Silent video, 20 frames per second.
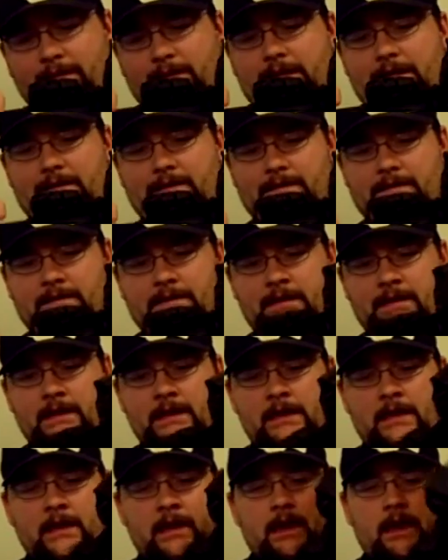list.
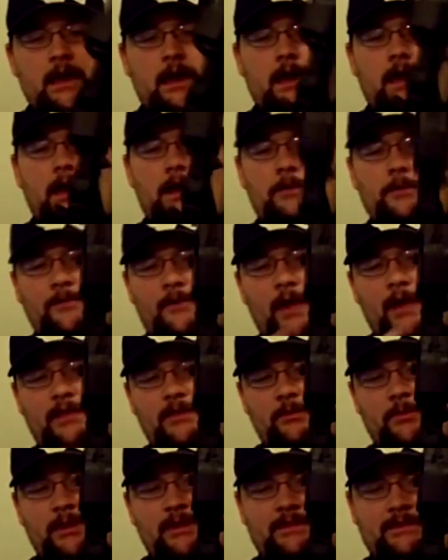We've got
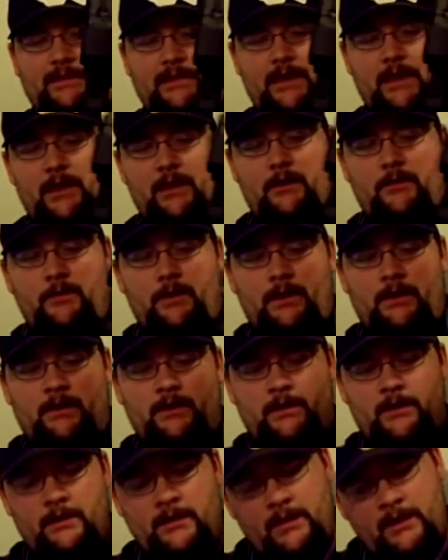the BCM
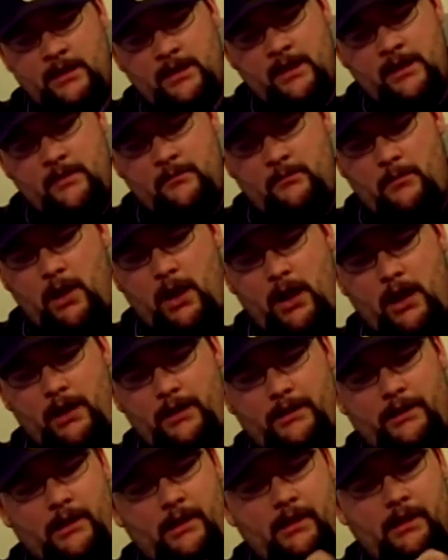
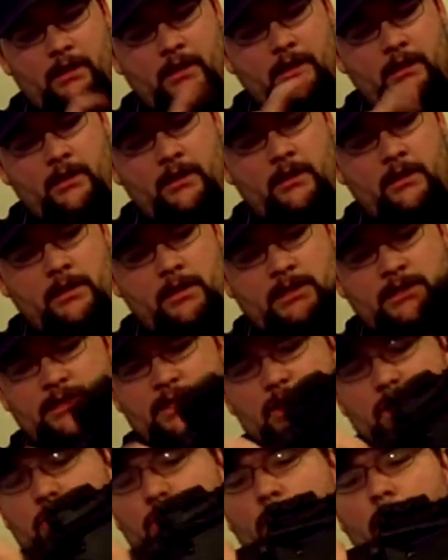Mod
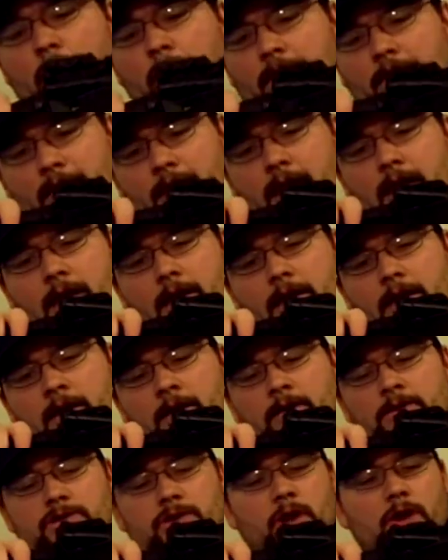2, I think,
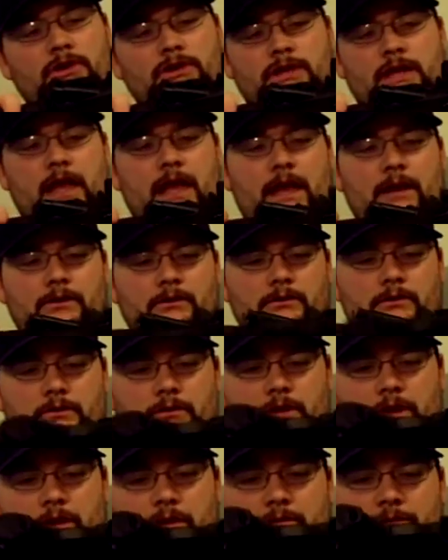charging handle,
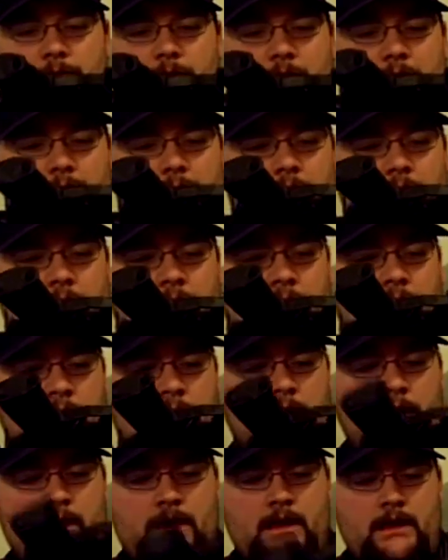gunfighter.
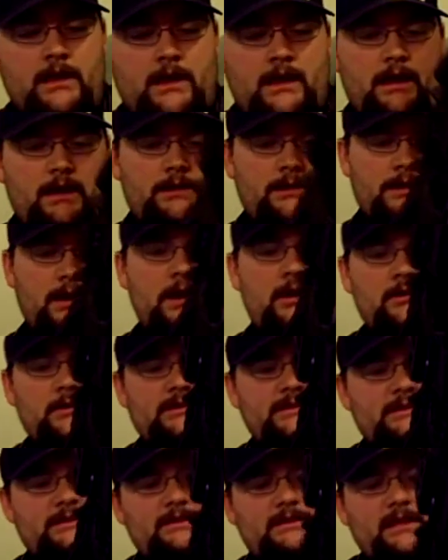You know,
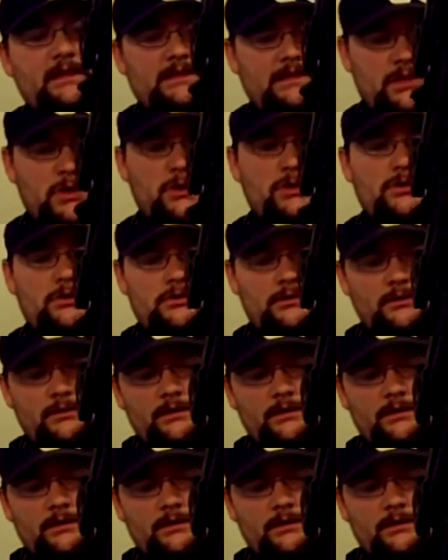it's cool.